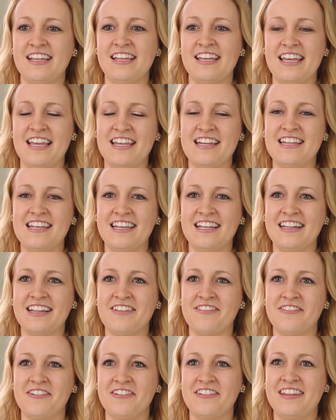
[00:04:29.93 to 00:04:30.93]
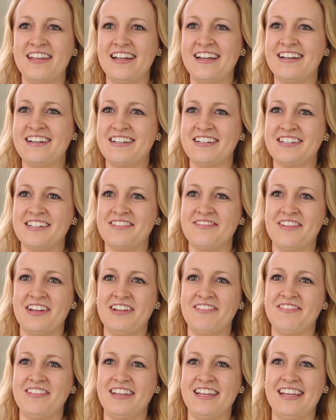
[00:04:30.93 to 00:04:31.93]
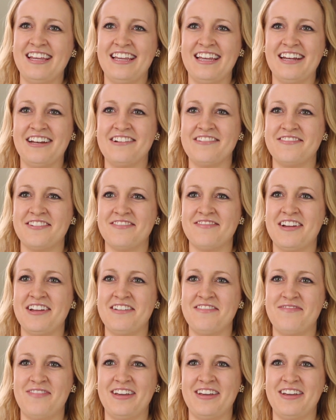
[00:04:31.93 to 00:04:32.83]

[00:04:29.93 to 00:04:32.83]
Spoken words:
eating the food there just made me get over my